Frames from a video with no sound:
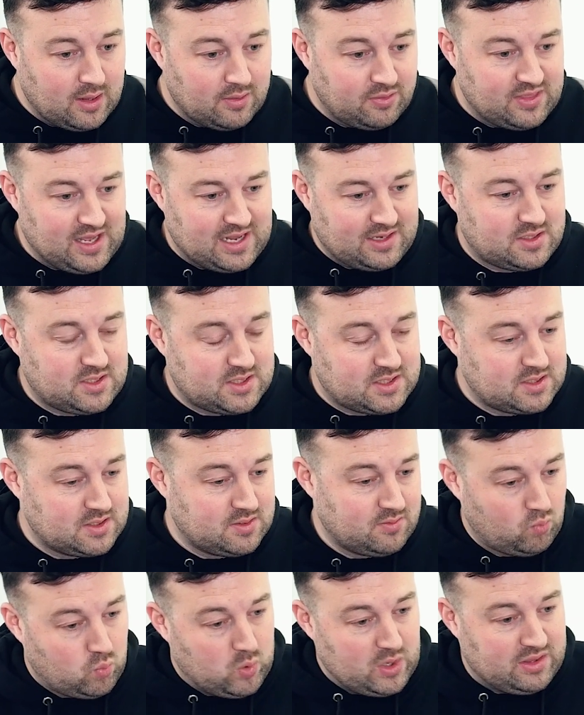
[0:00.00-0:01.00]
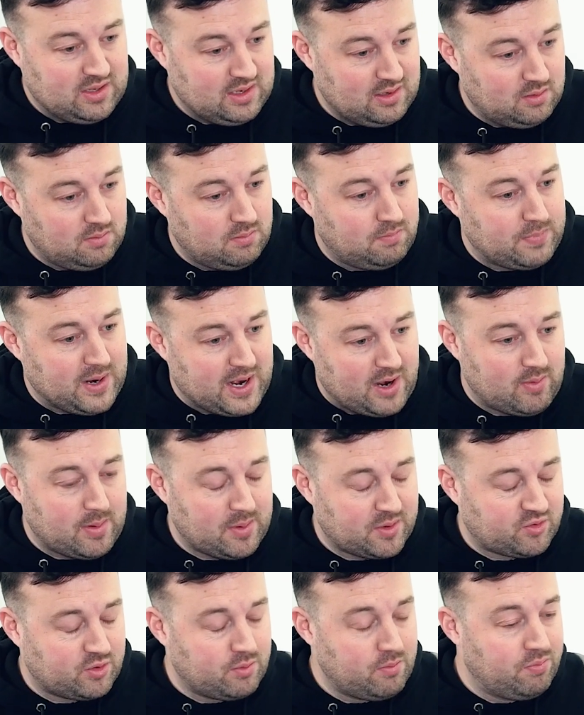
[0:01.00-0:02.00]
that's within Power
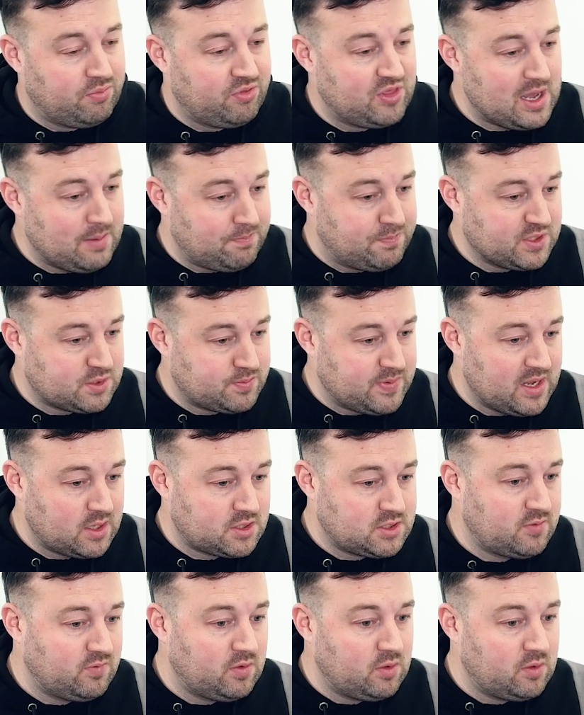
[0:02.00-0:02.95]
Apps from that perspective.